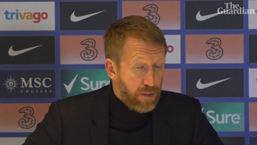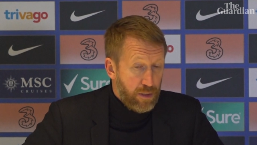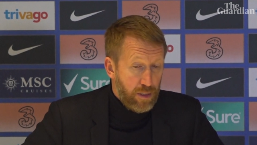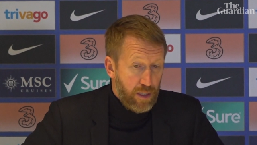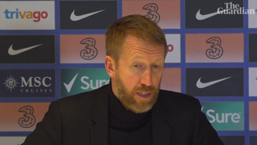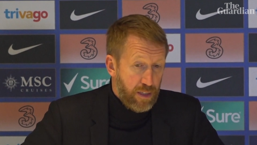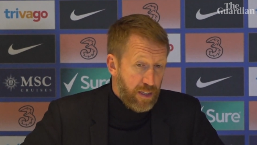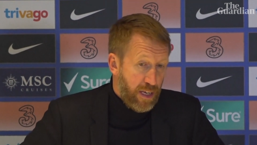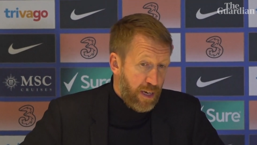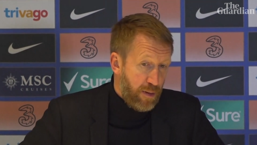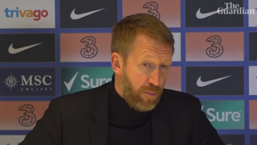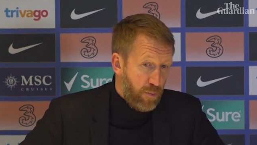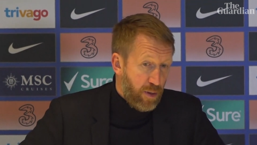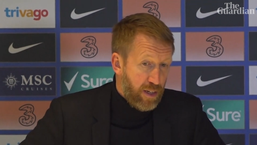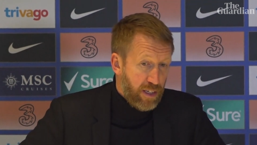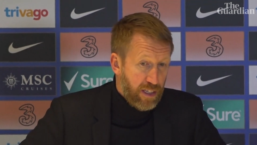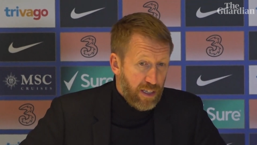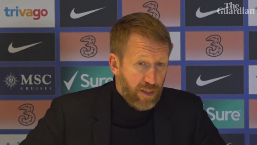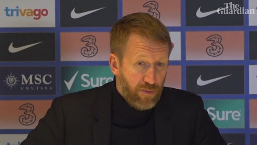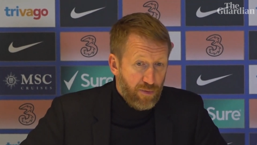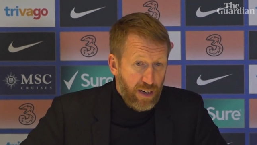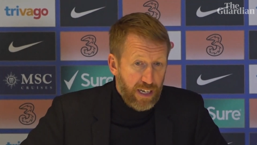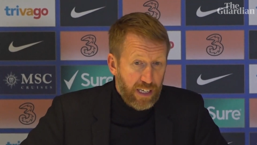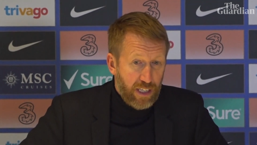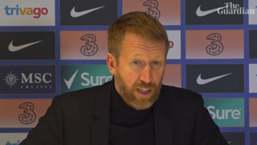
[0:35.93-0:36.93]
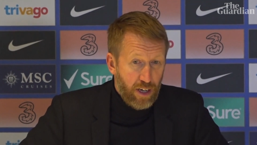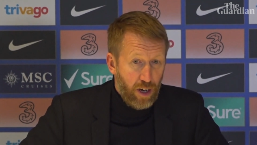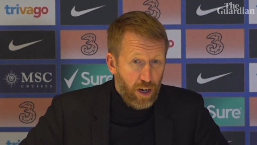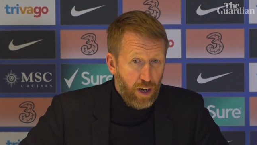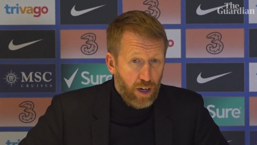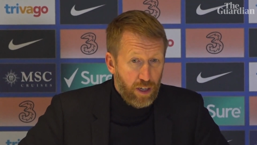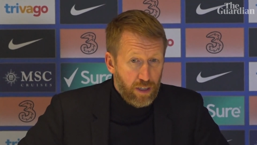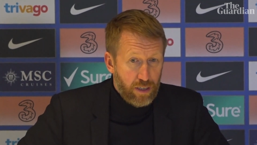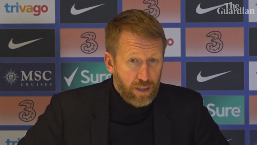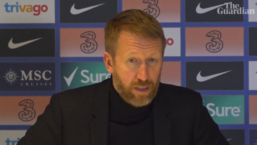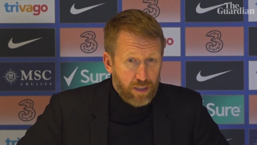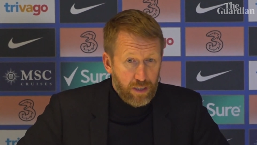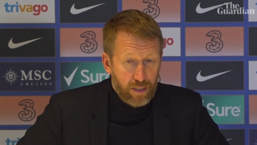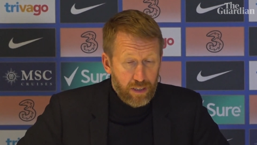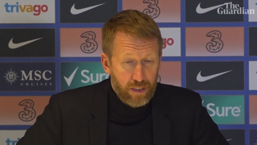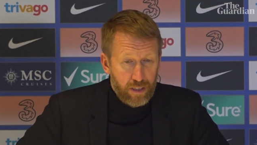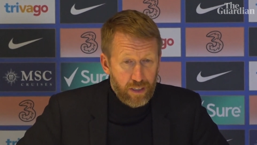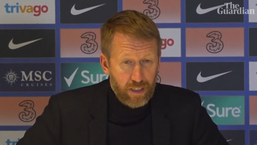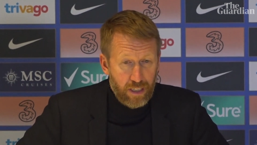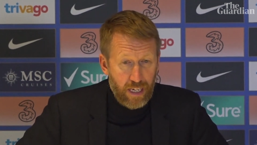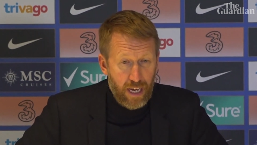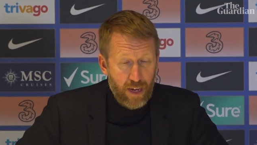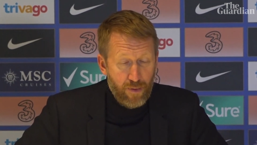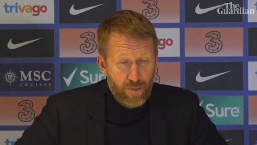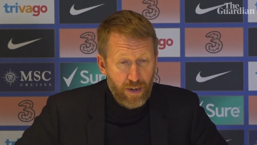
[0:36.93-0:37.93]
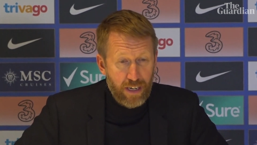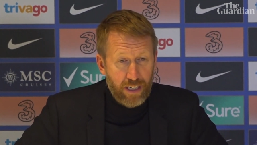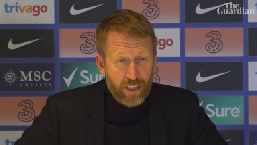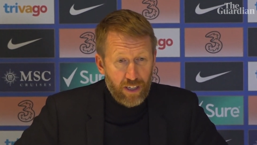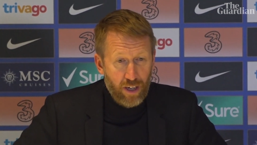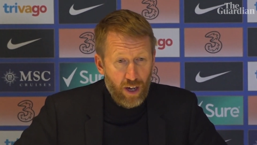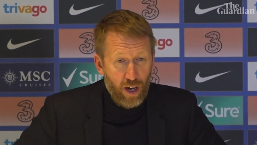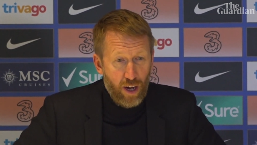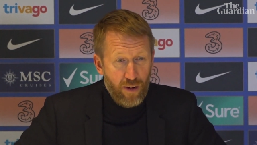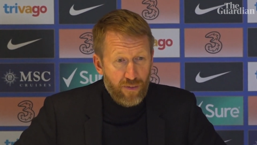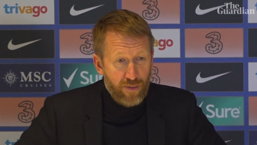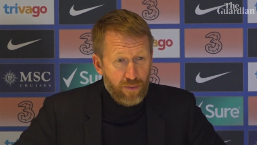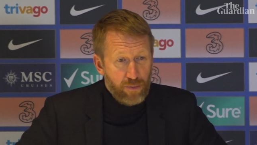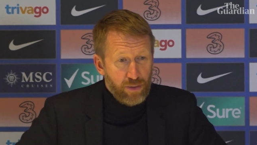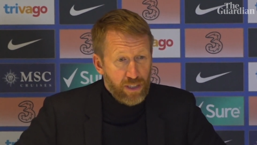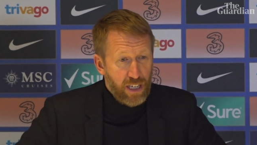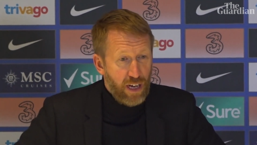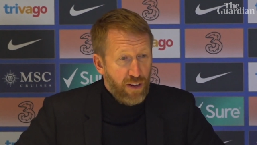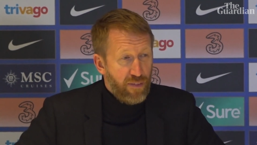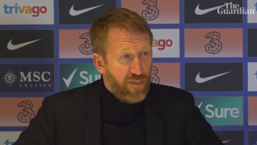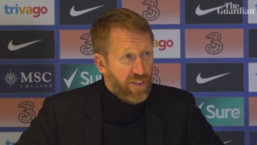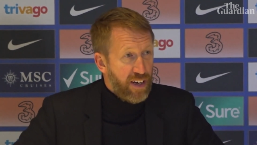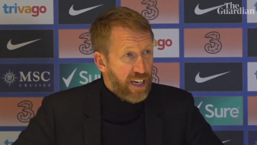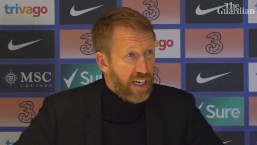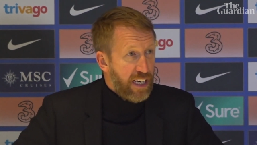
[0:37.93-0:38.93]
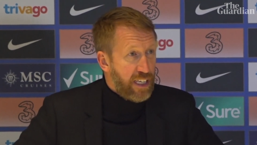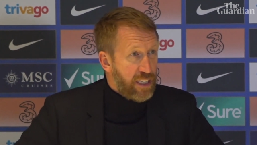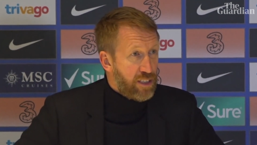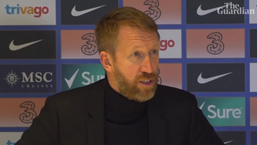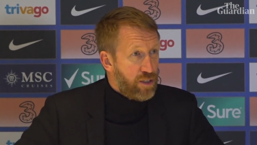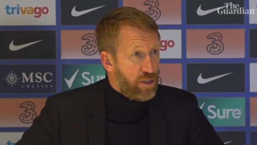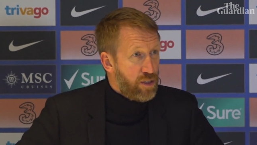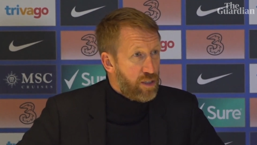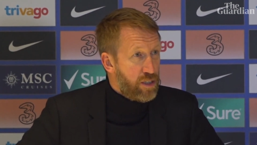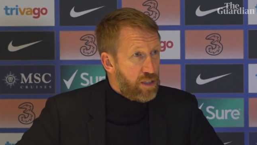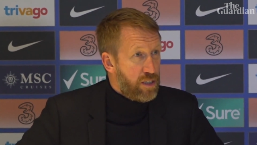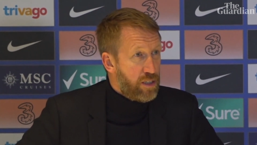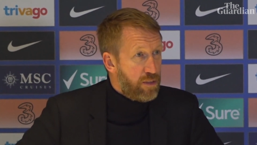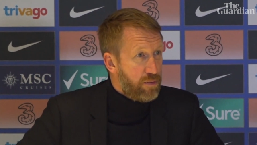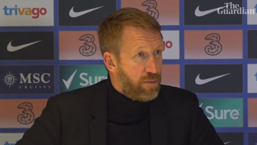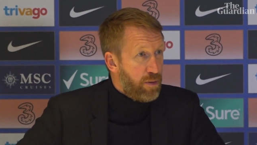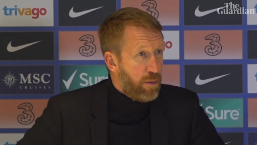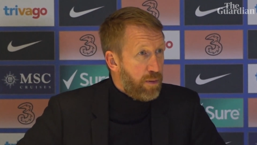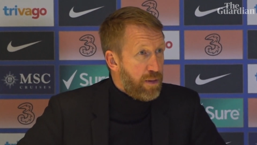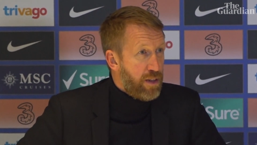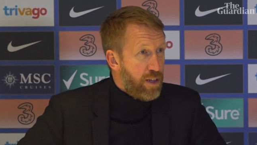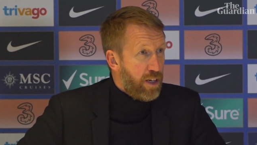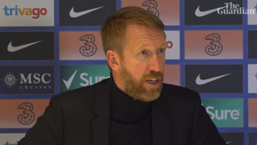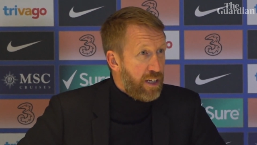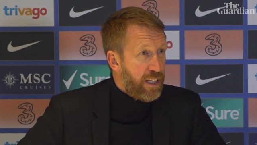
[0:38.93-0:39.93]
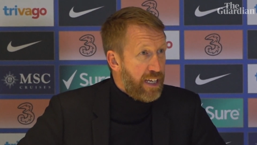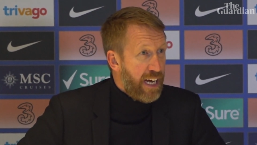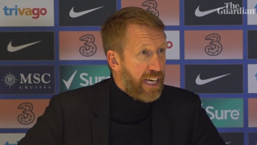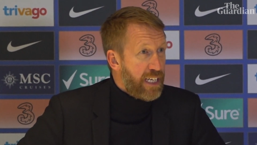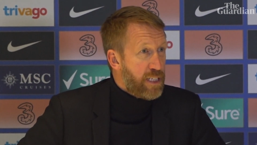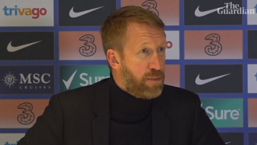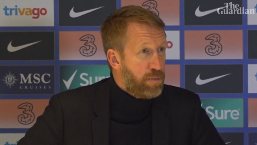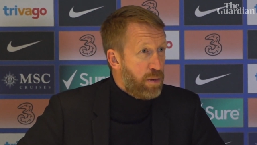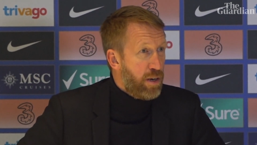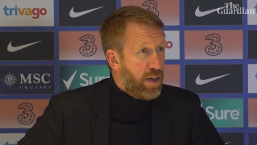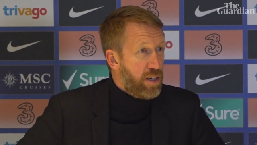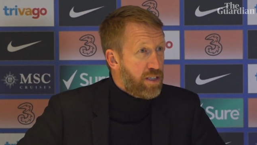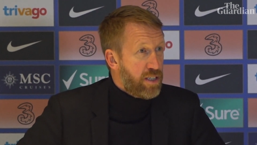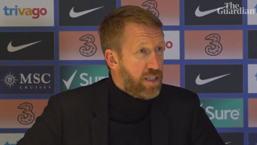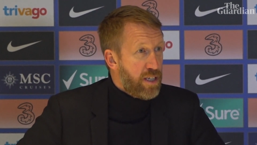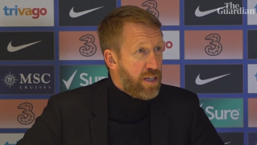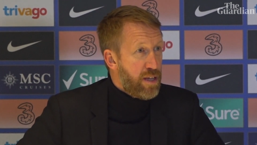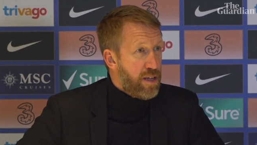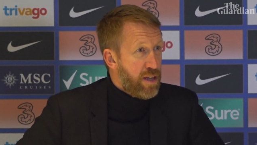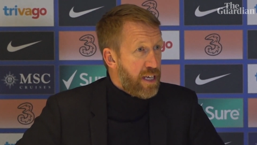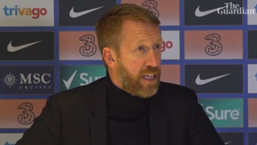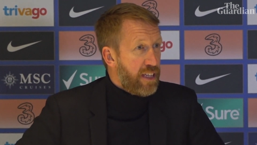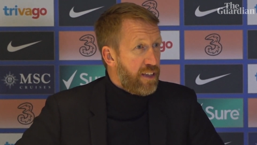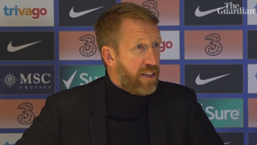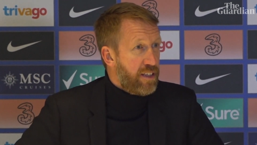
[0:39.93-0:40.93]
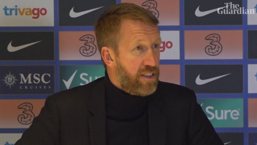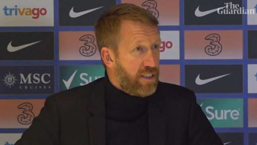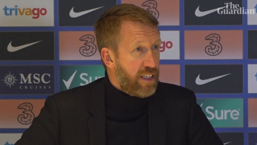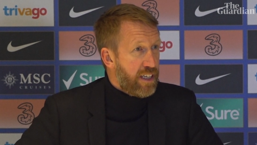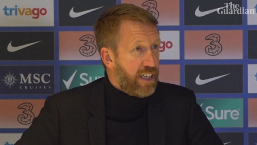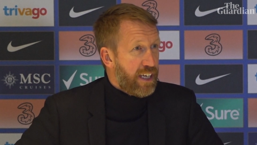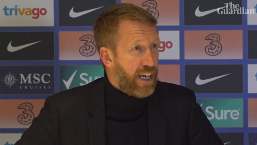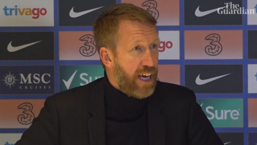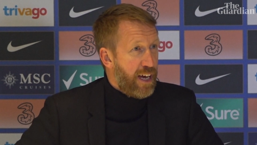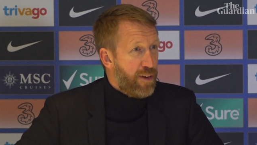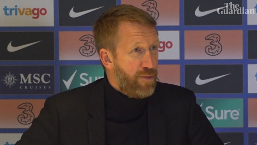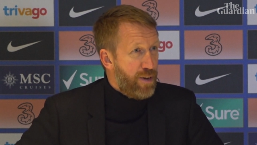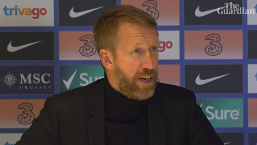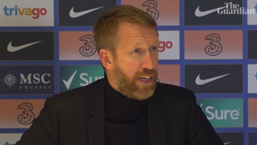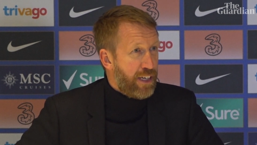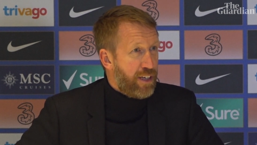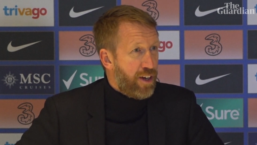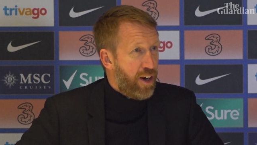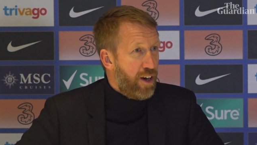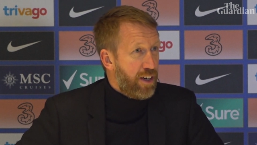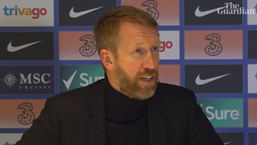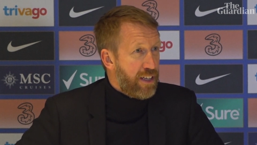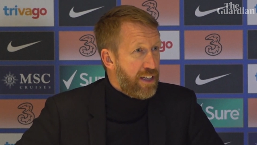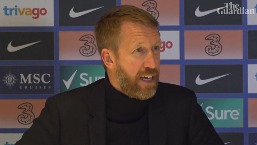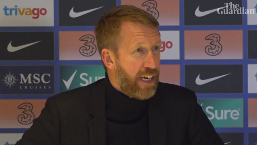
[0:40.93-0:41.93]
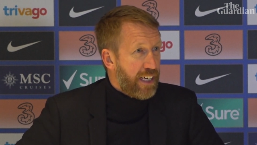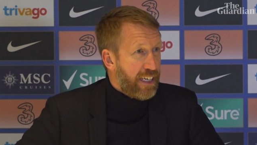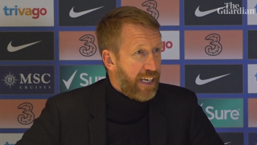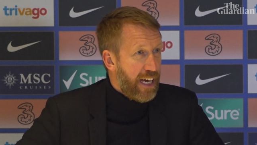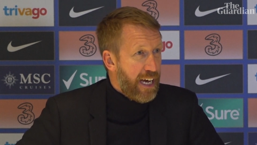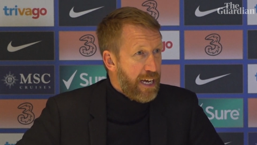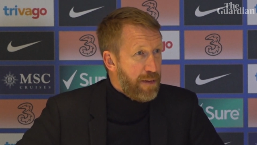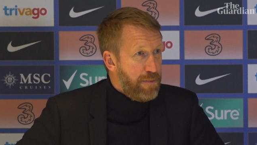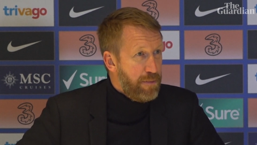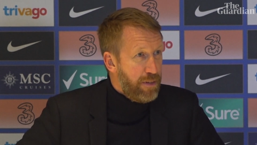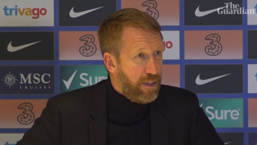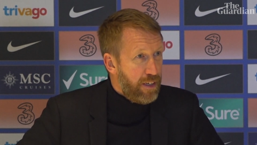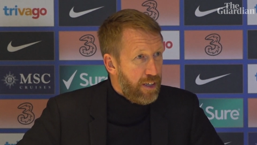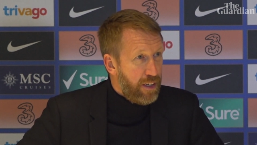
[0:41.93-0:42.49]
And then when you get a red card from João Felix, who's probably the last person you think that's going to get a red card in that game,